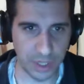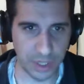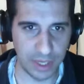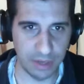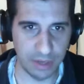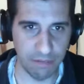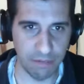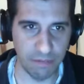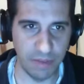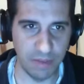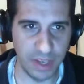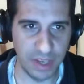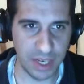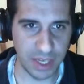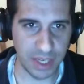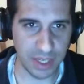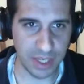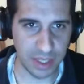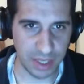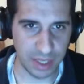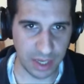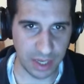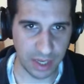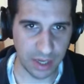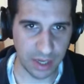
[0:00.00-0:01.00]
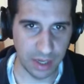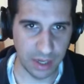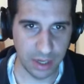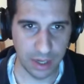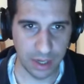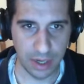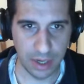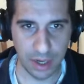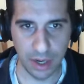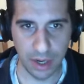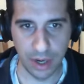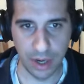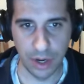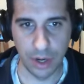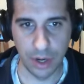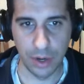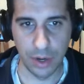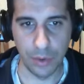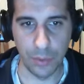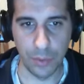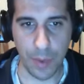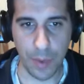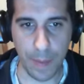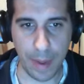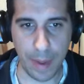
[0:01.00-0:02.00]
conveniently
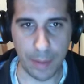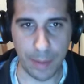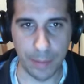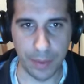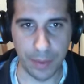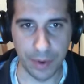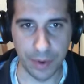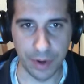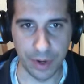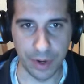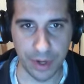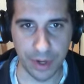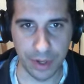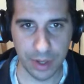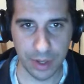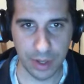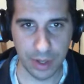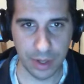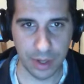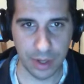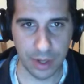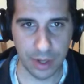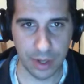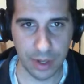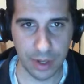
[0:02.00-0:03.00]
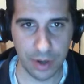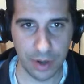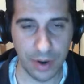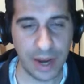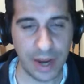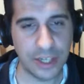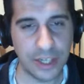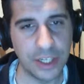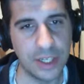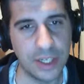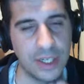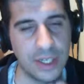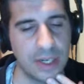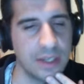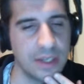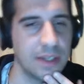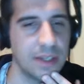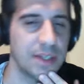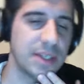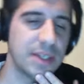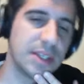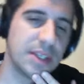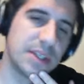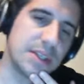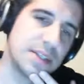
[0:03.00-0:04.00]
remember, or actually it didn't
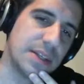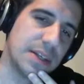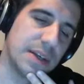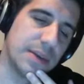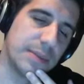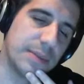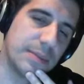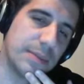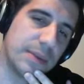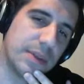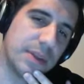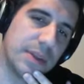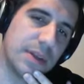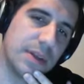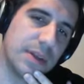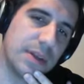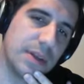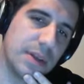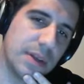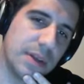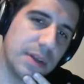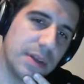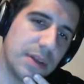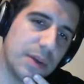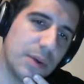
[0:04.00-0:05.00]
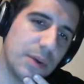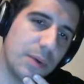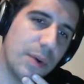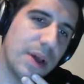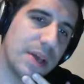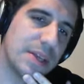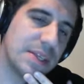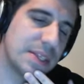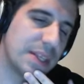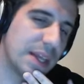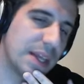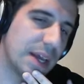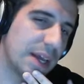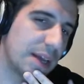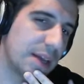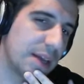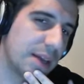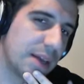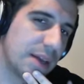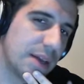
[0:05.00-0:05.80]
this time. Why is that?